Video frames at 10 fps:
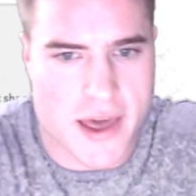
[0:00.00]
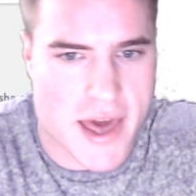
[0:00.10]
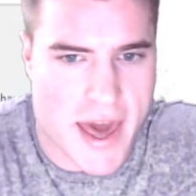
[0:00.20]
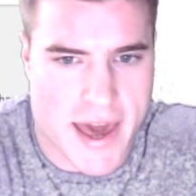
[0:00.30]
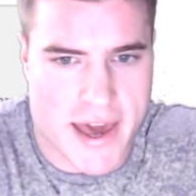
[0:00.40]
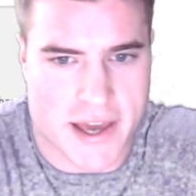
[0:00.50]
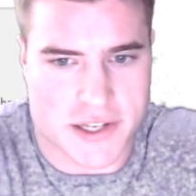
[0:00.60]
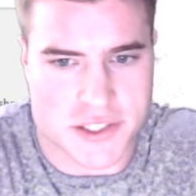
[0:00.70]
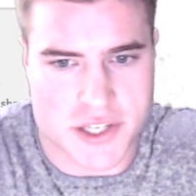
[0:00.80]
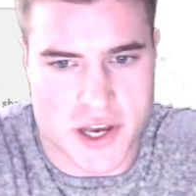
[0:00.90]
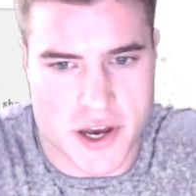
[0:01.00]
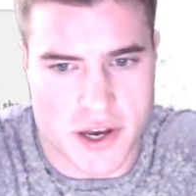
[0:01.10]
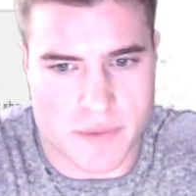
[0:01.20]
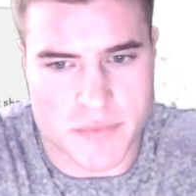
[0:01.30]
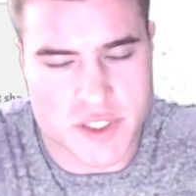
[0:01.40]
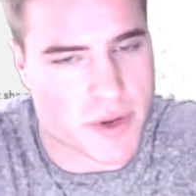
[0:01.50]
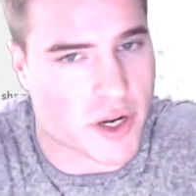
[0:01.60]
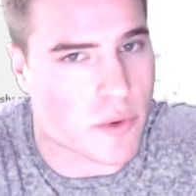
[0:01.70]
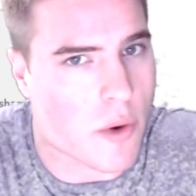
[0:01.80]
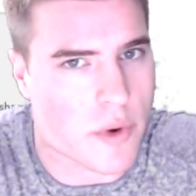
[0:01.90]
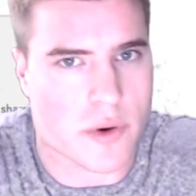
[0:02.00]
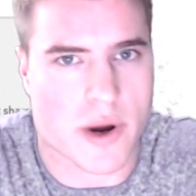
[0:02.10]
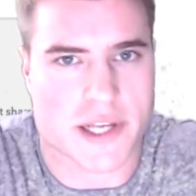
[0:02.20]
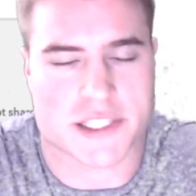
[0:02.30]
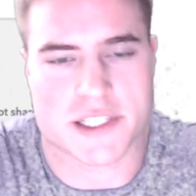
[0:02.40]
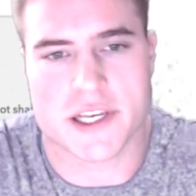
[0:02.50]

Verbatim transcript: and um, submit a quote request.